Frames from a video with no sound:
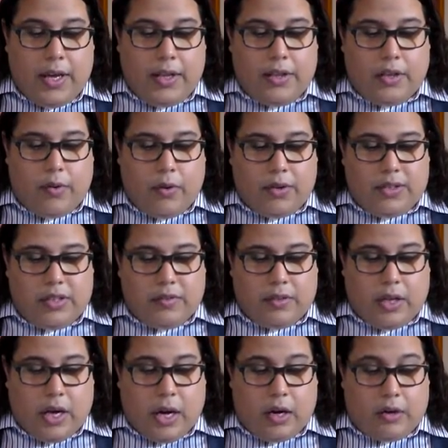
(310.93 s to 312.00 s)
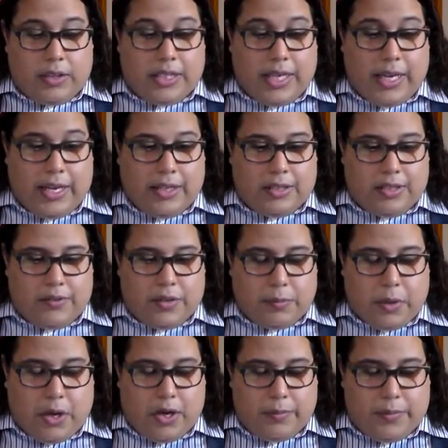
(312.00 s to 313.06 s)
in the courts of law, or in the heads of
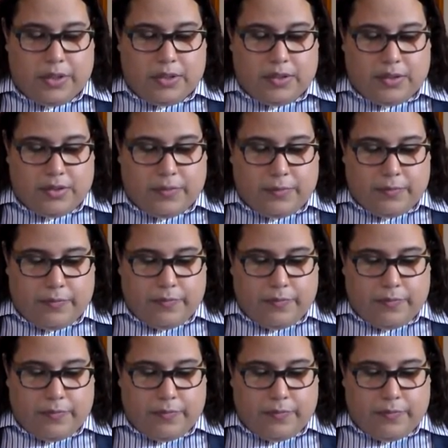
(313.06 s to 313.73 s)
departments.